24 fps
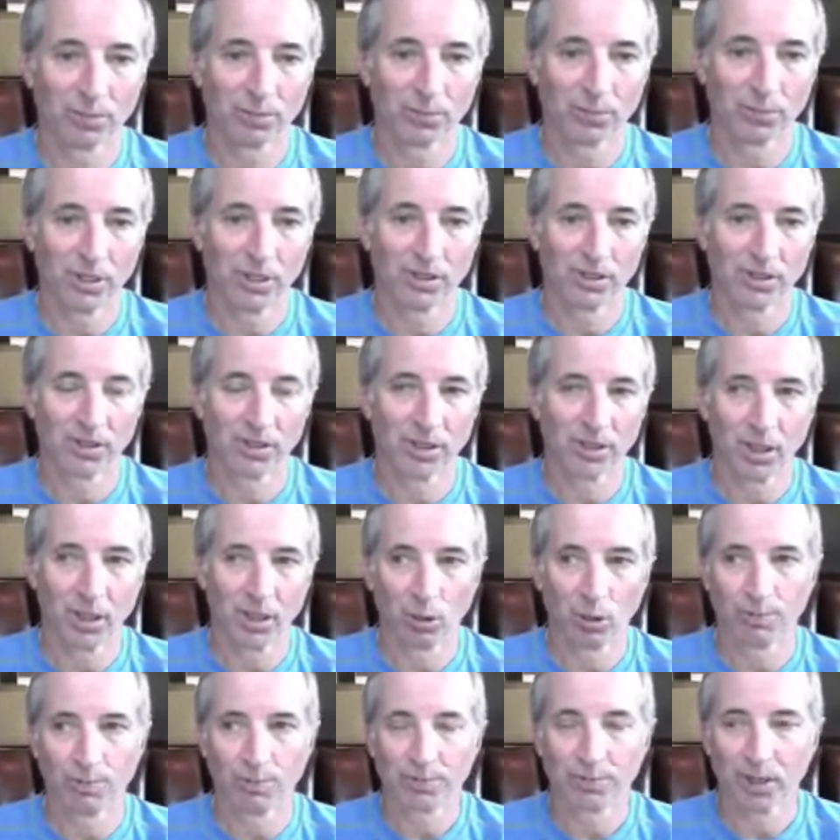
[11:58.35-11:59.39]
And
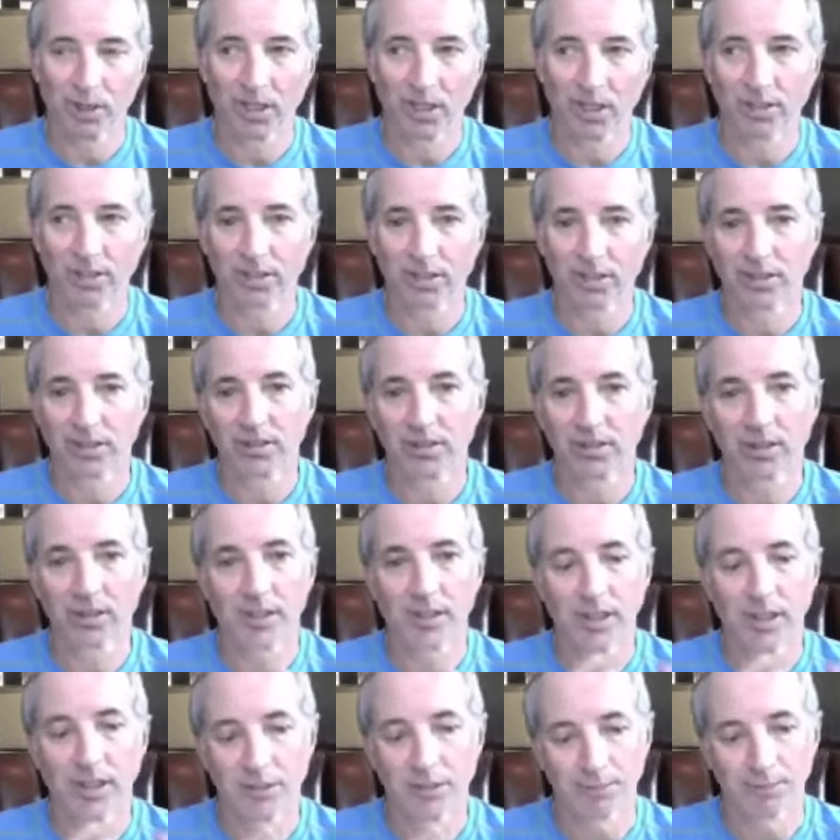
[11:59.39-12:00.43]
so
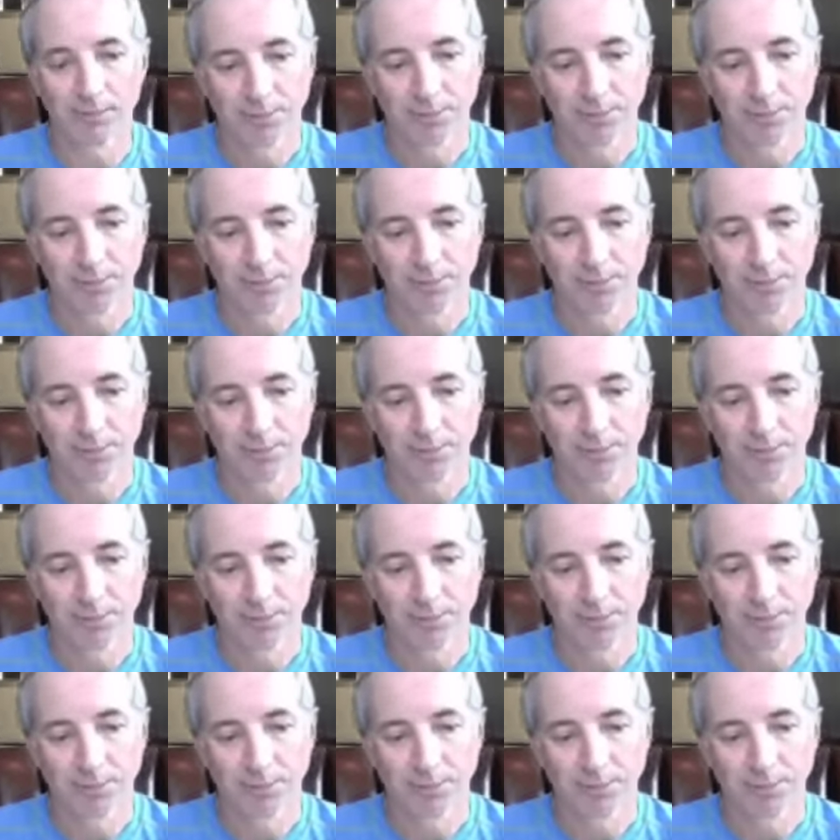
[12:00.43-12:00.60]
authenticity